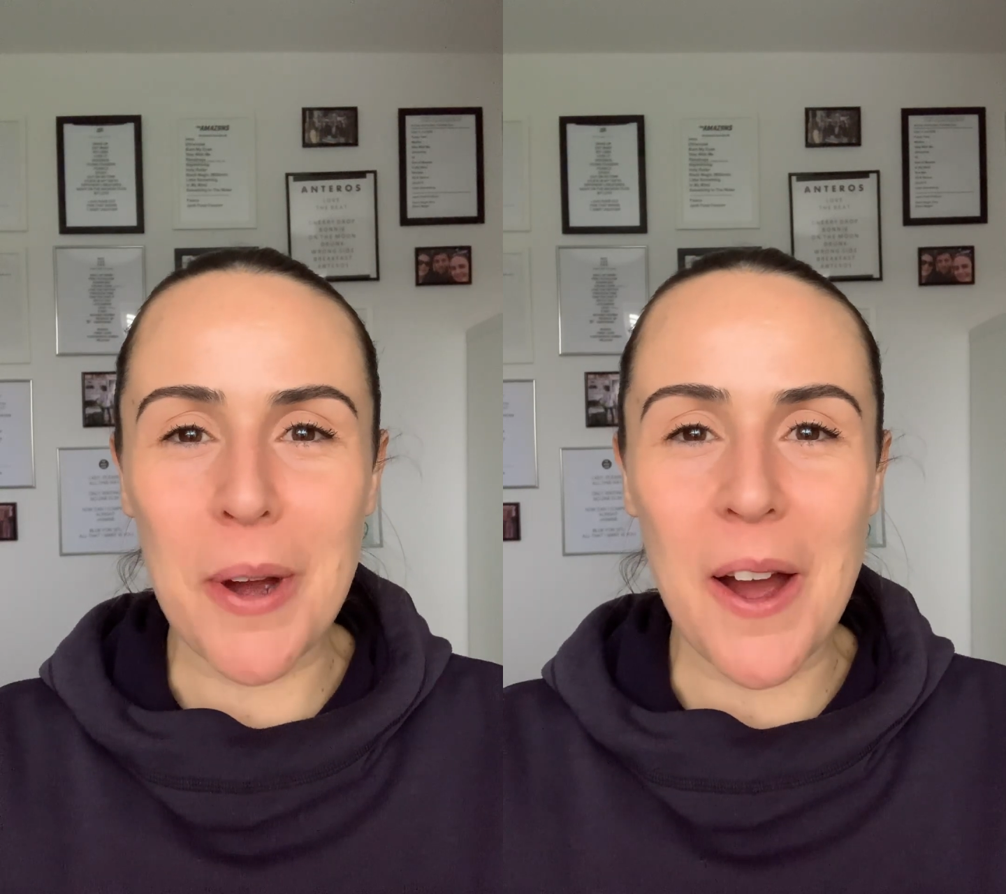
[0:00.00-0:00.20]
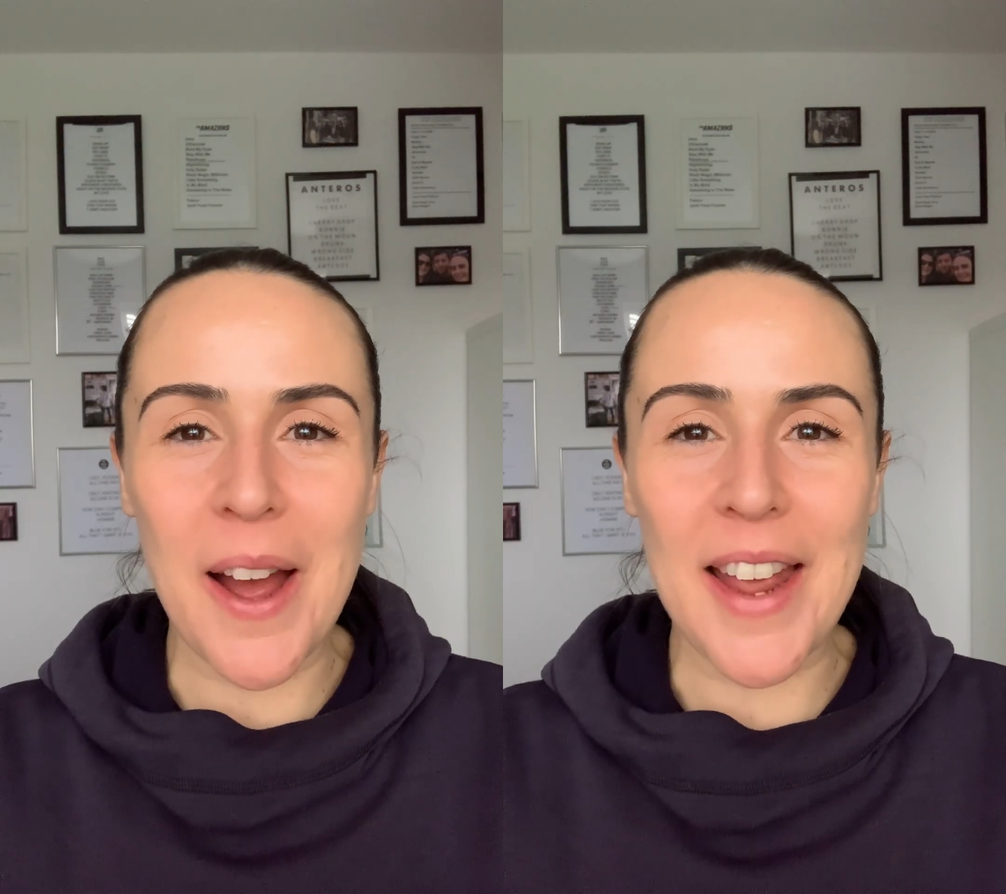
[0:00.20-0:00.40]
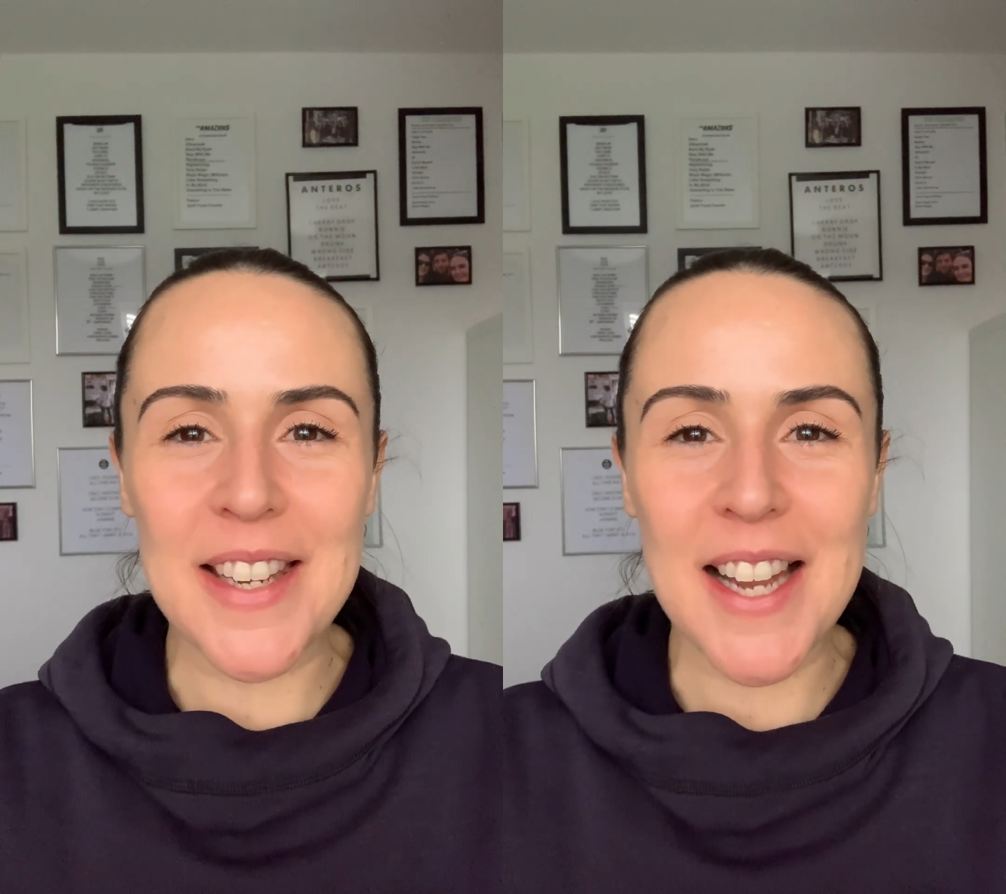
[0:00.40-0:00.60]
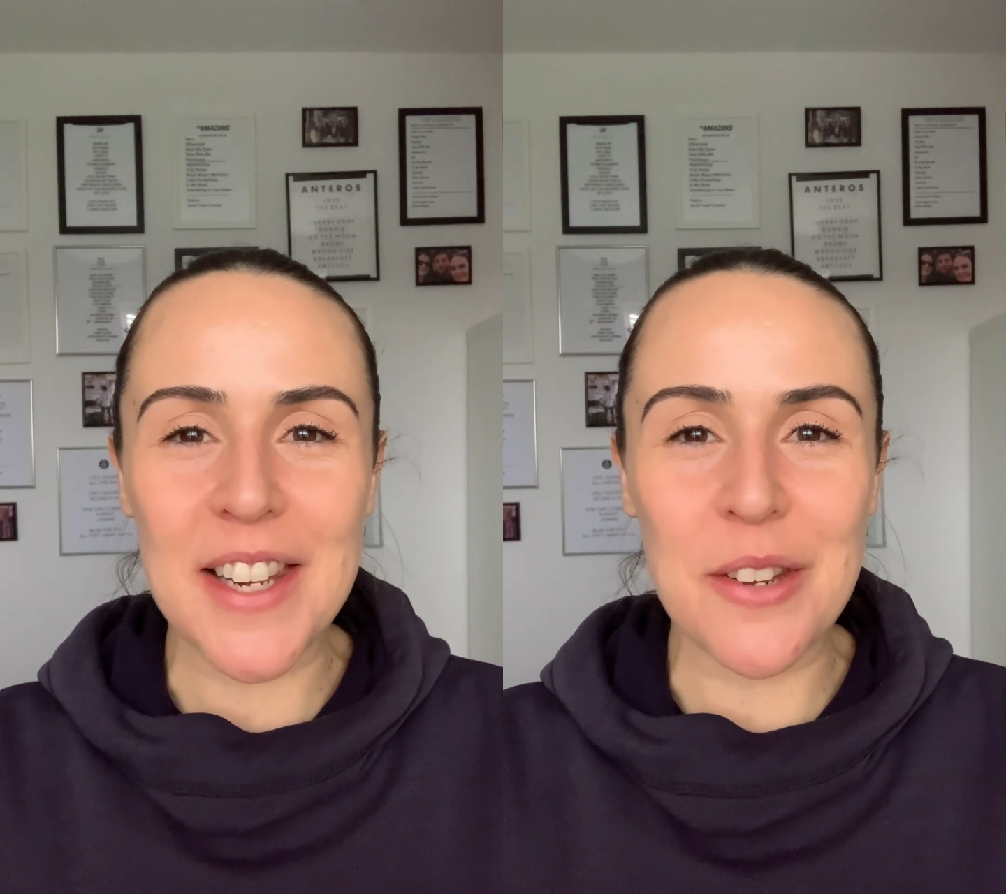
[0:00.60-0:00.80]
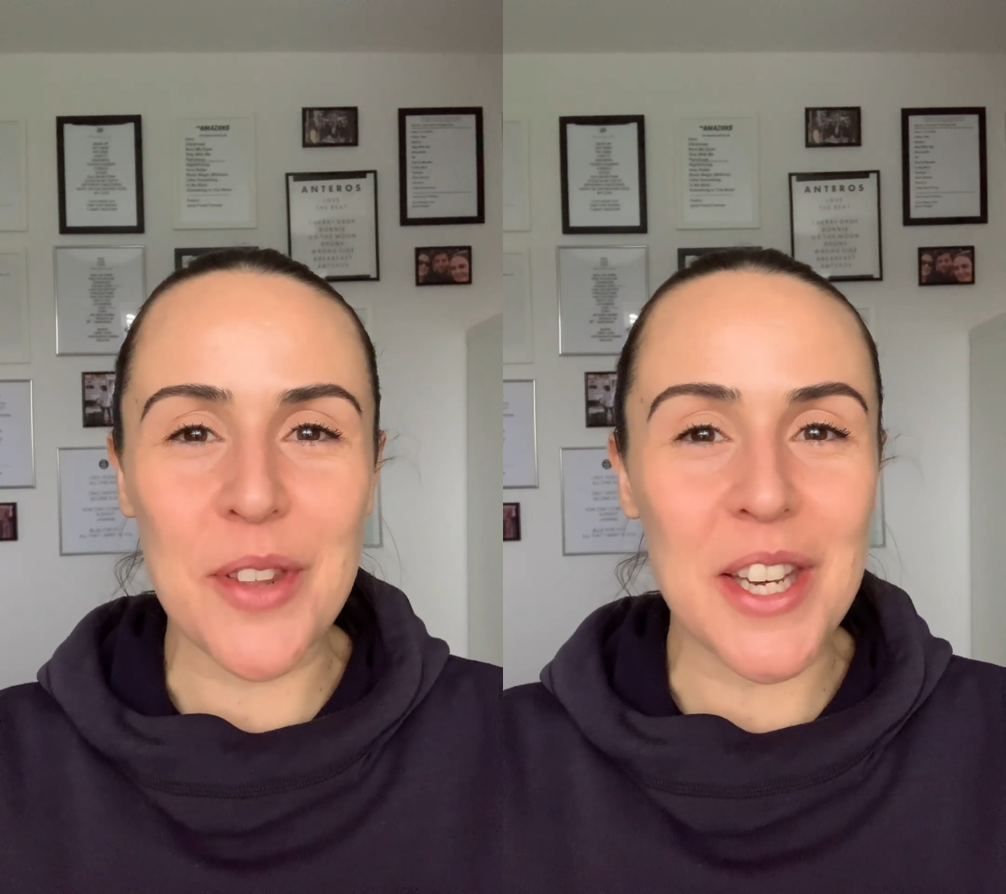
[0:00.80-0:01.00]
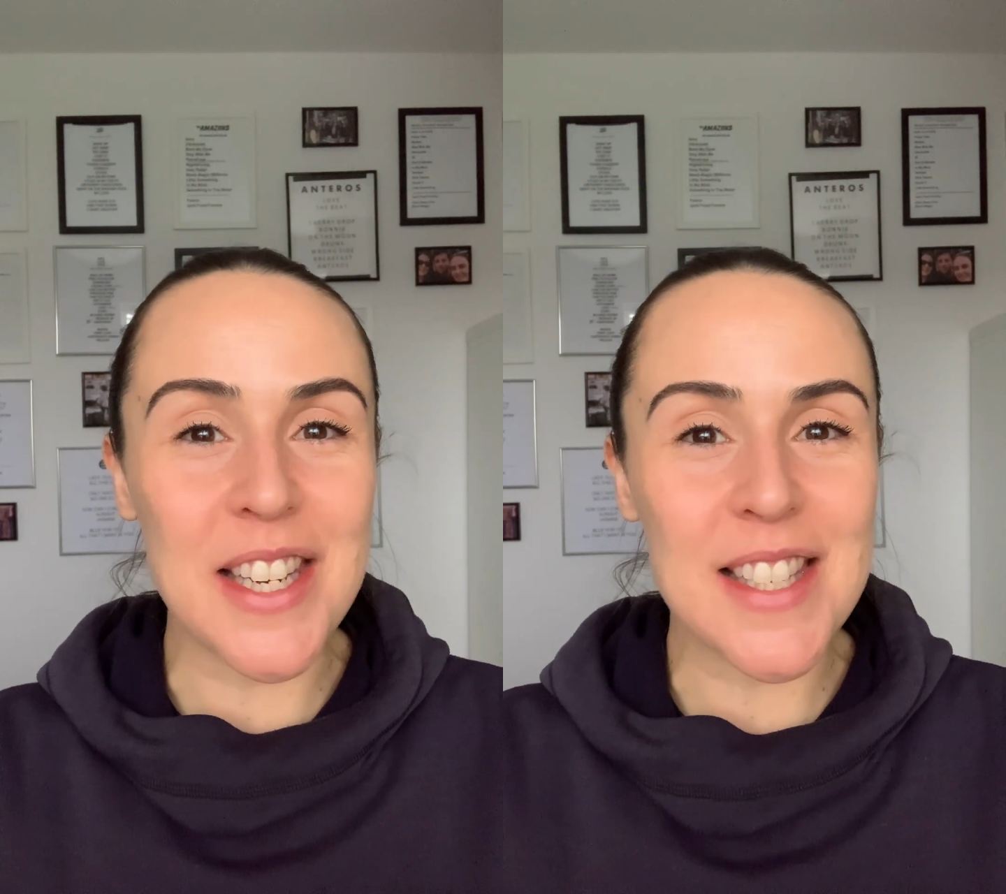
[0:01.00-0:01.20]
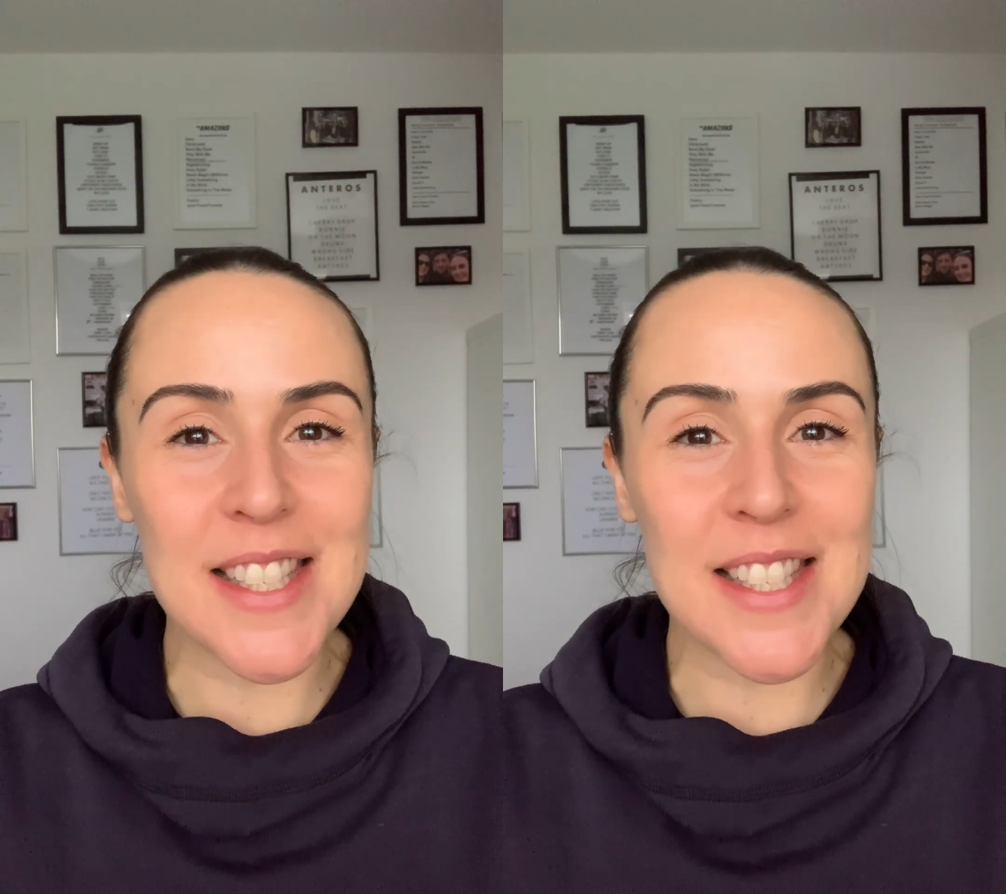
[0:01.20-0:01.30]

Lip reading: by telling you that you need